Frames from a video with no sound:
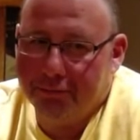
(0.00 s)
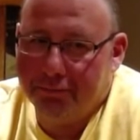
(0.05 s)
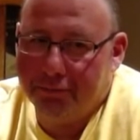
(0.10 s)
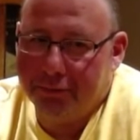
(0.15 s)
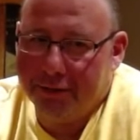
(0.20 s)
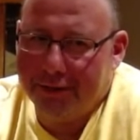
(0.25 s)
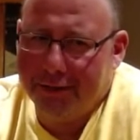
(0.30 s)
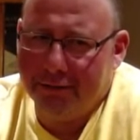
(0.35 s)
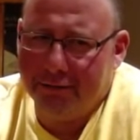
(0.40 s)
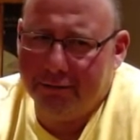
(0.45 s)

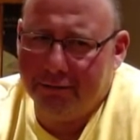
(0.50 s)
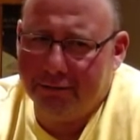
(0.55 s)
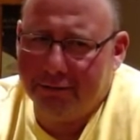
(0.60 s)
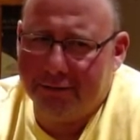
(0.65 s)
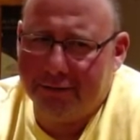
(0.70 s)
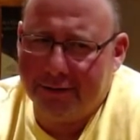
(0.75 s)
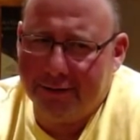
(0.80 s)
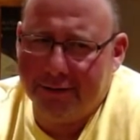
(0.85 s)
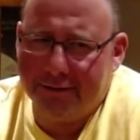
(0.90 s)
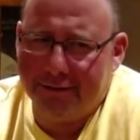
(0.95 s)
But
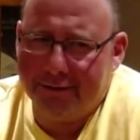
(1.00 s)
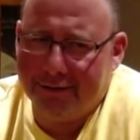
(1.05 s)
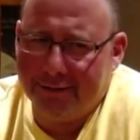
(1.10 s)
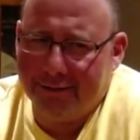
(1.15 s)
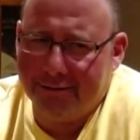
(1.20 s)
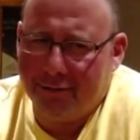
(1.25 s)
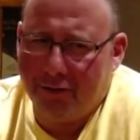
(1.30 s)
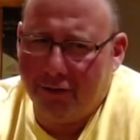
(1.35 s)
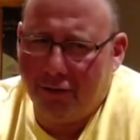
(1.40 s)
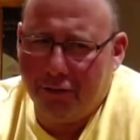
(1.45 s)

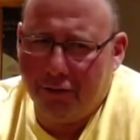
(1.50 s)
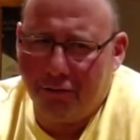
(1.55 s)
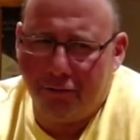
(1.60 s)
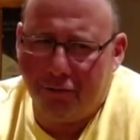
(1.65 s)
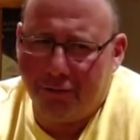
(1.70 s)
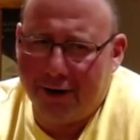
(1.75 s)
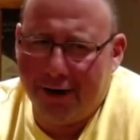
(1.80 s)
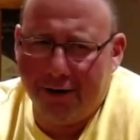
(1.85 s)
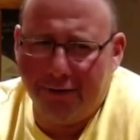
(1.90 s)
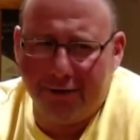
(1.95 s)
there are the
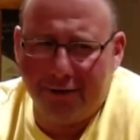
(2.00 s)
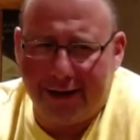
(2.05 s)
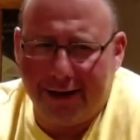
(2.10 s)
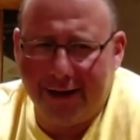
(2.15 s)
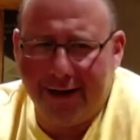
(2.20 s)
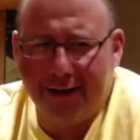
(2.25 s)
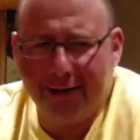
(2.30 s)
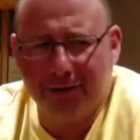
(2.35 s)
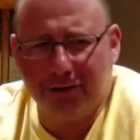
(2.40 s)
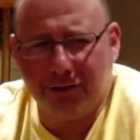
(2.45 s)
rare
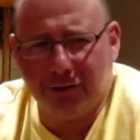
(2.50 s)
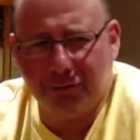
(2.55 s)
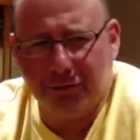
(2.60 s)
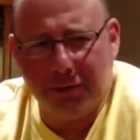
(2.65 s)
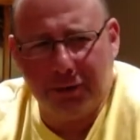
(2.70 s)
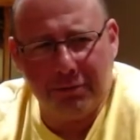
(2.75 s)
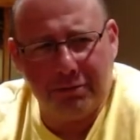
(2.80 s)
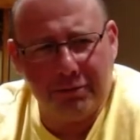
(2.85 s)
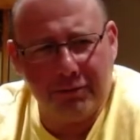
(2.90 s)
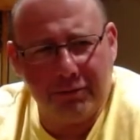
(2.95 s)
occasions
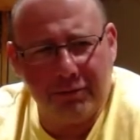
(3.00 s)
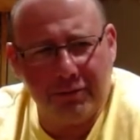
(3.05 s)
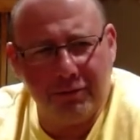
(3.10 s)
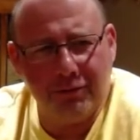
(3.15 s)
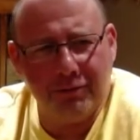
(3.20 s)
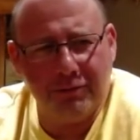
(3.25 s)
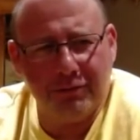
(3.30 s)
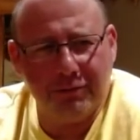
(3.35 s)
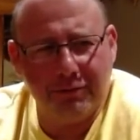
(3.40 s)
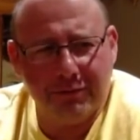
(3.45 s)
people
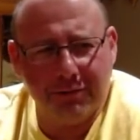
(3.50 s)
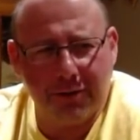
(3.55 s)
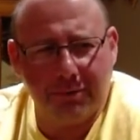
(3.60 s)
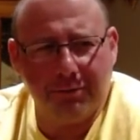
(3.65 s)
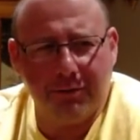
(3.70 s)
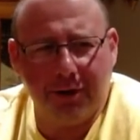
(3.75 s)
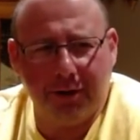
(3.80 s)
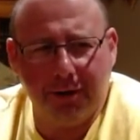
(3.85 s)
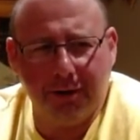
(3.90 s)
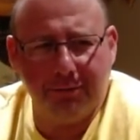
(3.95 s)
do
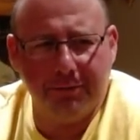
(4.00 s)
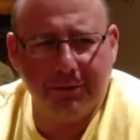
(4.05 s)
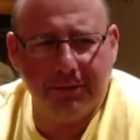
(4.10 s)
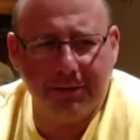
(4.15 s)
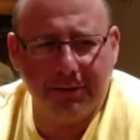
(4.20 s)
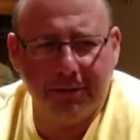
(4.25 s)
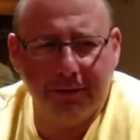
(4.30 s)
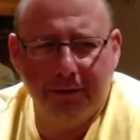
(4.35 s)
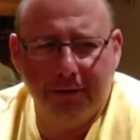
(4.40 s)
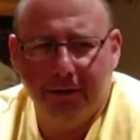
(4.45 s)
sometimes
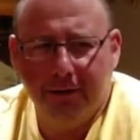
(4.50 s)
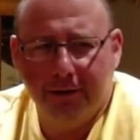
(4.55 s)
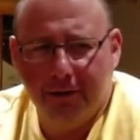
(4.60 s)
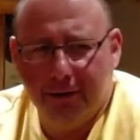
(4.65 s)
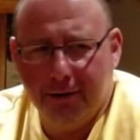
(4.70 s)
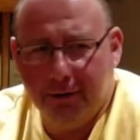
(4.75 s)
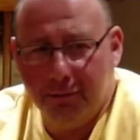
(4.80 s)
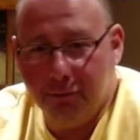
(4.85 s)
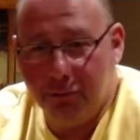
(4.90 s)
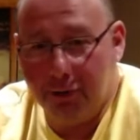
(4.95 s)

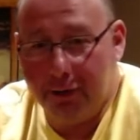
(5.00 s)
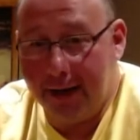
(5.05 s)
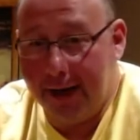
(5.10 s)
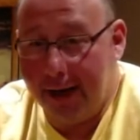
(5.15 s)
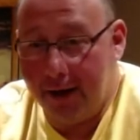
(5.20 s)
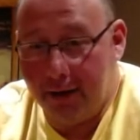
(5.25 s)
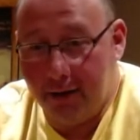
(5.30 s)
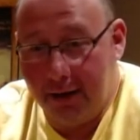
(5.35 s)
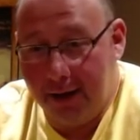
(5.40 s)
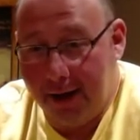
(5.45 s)
bring
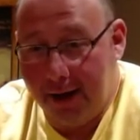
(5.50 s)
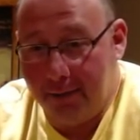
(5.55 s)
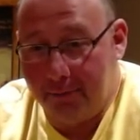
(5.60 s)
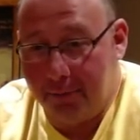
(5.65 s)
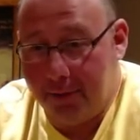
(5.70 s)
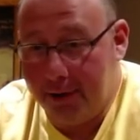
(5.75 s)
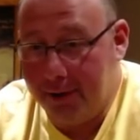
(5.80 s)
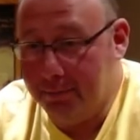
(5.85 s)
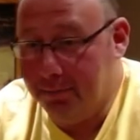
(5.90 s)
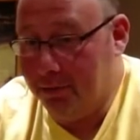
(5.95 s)
out a lot
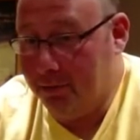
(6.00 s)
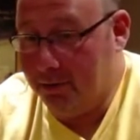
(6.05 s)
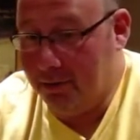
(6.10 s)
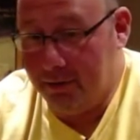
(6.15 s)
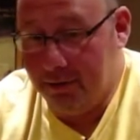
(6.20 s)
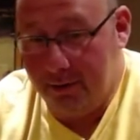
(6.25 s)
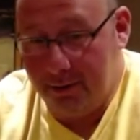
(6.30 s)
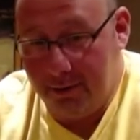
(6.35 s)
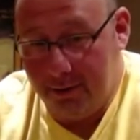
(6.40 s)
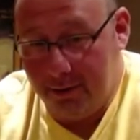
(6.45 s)
of
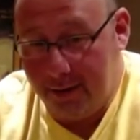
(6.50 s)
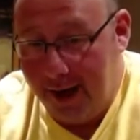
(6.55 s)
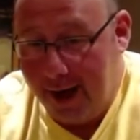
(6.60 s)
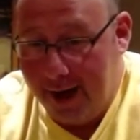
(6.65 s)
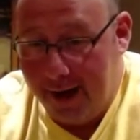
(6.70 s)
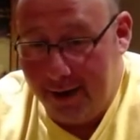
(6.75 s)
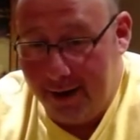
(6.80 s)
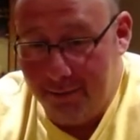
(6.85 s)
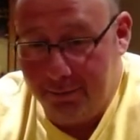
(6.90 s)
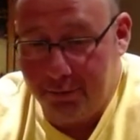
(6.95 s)
people,
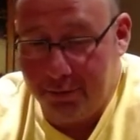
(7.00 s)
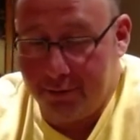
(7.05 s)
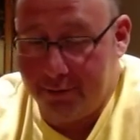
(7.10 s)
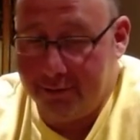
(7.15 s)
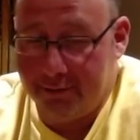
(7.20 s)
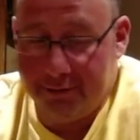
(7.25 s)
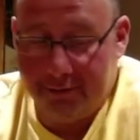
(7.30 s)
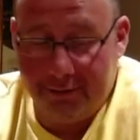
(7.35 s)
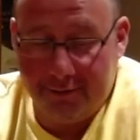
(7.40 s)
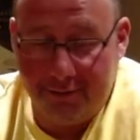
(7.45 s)
but
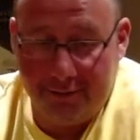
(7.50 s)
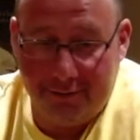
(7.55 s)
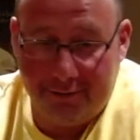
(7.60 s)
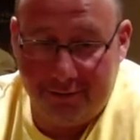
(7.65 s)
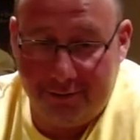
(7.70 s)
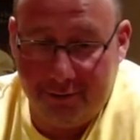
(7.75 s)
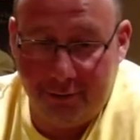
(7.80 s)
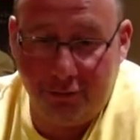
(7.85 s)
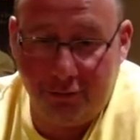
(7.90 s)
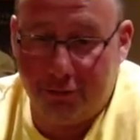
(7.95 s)

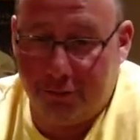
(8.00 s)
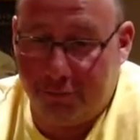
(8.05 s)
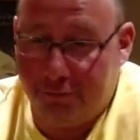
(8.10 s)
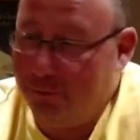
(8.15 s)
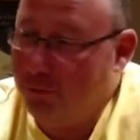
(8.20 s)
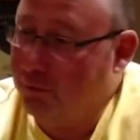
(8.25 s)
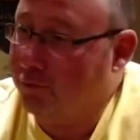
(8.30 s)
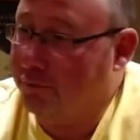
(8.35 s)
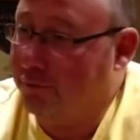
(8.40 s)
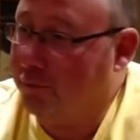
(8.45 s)
those are
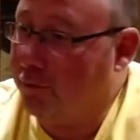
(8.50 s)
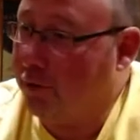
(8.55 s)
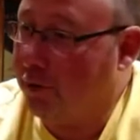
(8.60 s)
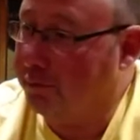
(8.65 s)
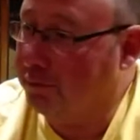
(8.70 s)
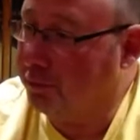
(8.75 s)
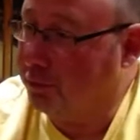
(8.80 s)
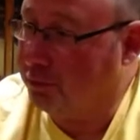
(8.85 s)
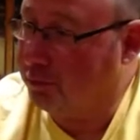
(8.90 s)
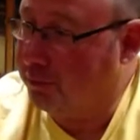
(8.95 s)
few and far
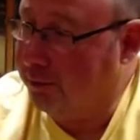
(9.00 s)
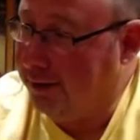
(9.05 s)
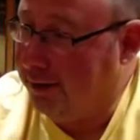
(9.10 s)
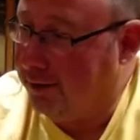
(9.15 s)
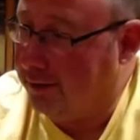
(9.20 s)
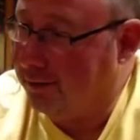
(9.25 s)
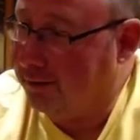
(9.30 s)
between.